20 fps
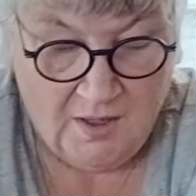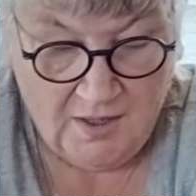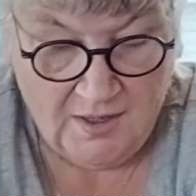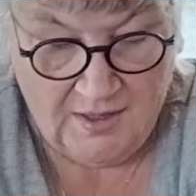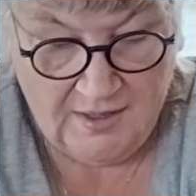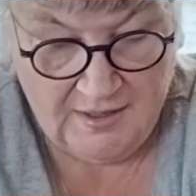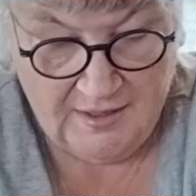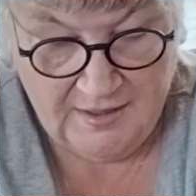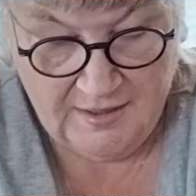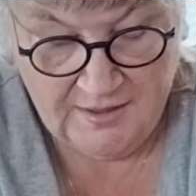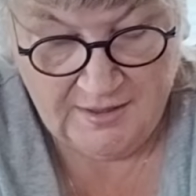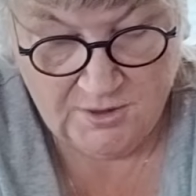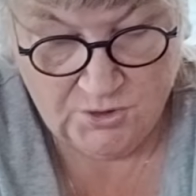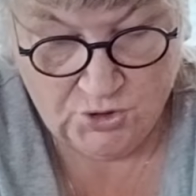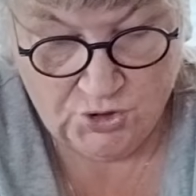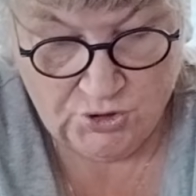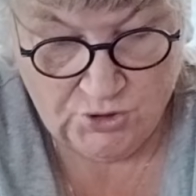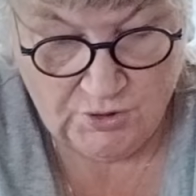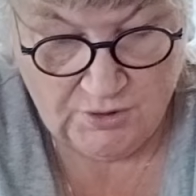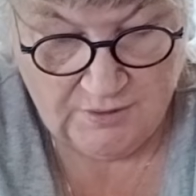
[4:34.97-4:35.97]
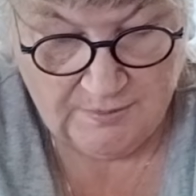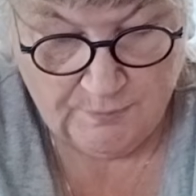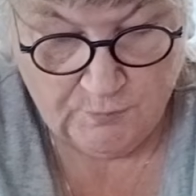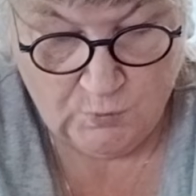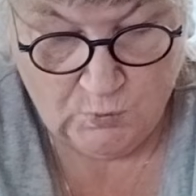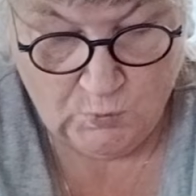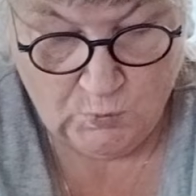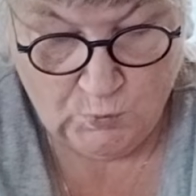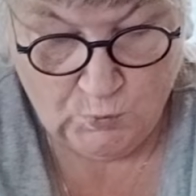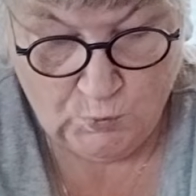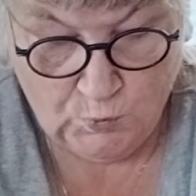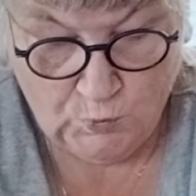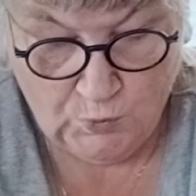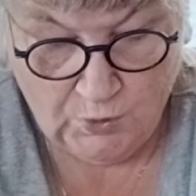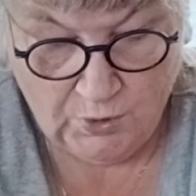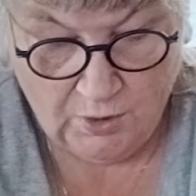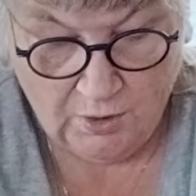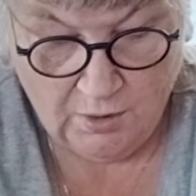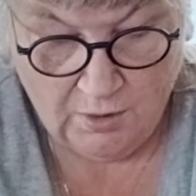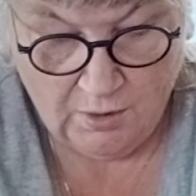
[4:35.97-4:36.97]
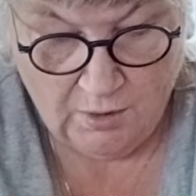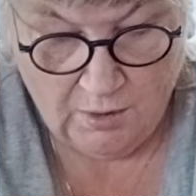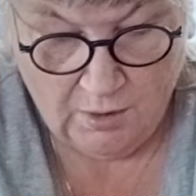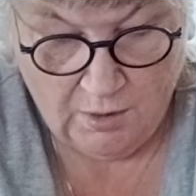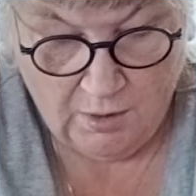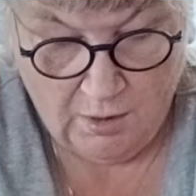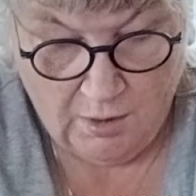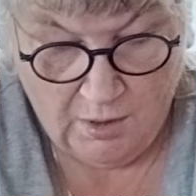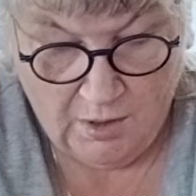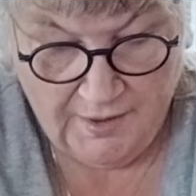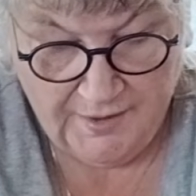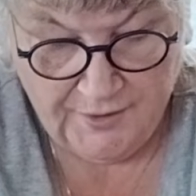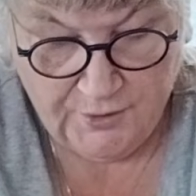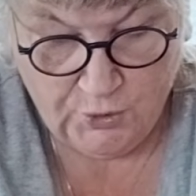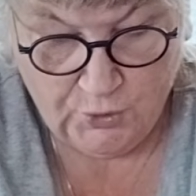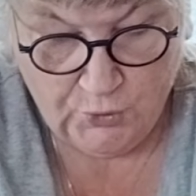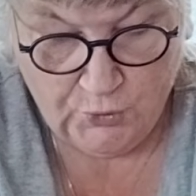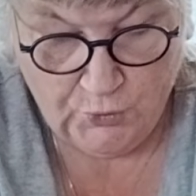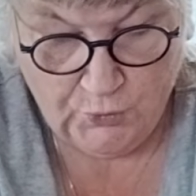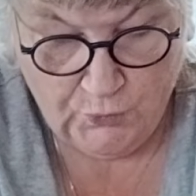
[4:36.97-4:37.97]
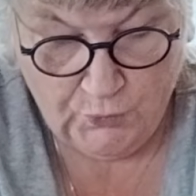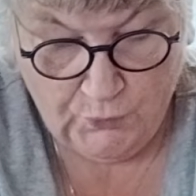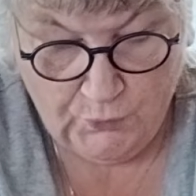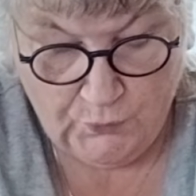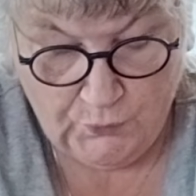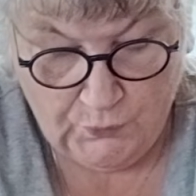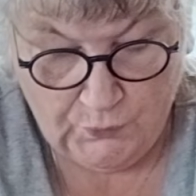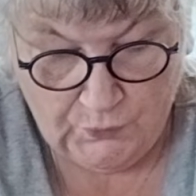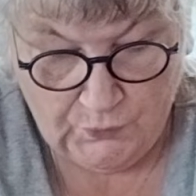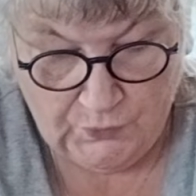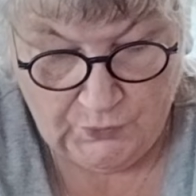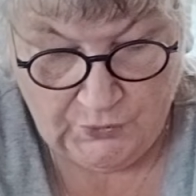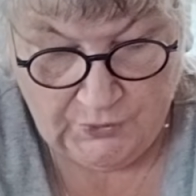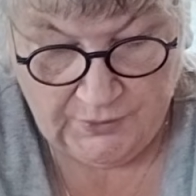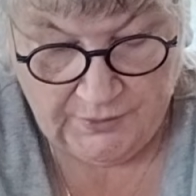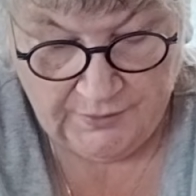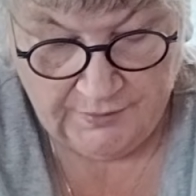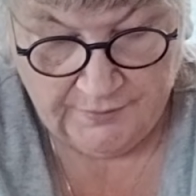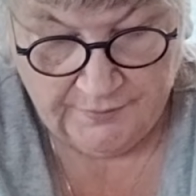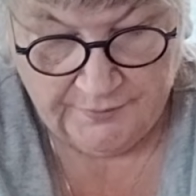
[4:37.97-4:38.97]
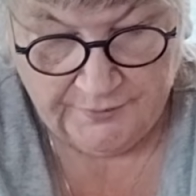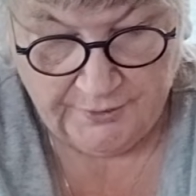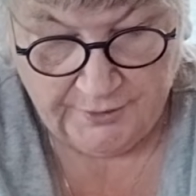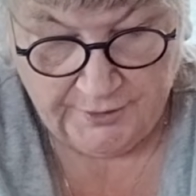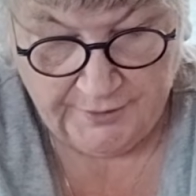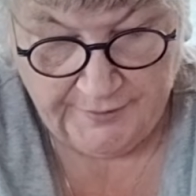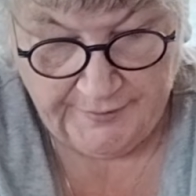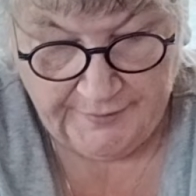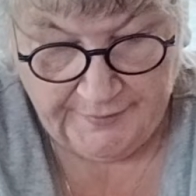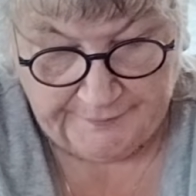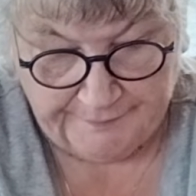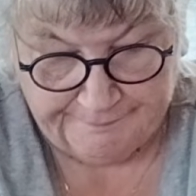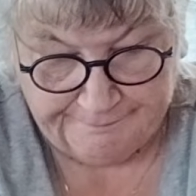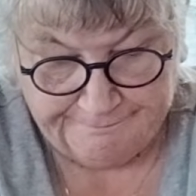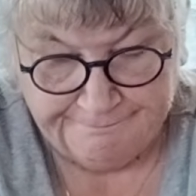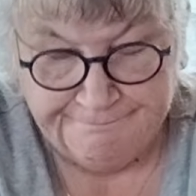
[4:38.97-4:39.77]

a tulip called Icon. So yeah,